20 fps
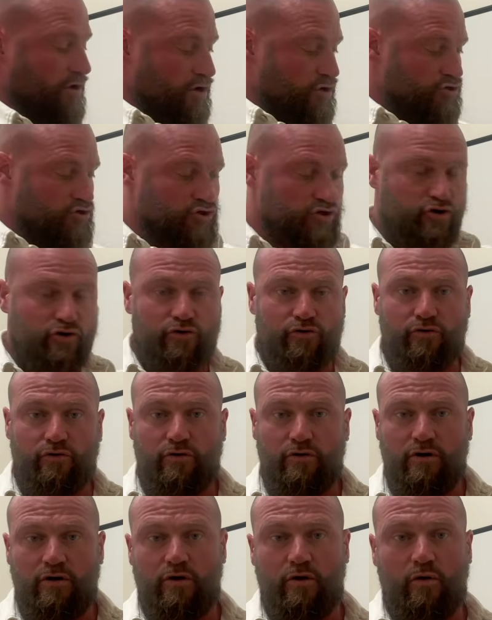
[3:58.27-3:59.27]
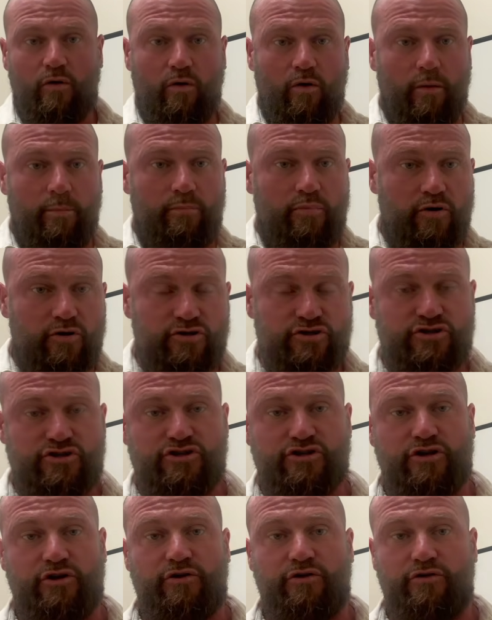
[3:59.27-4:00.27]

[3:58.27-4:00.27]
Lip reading: screw or push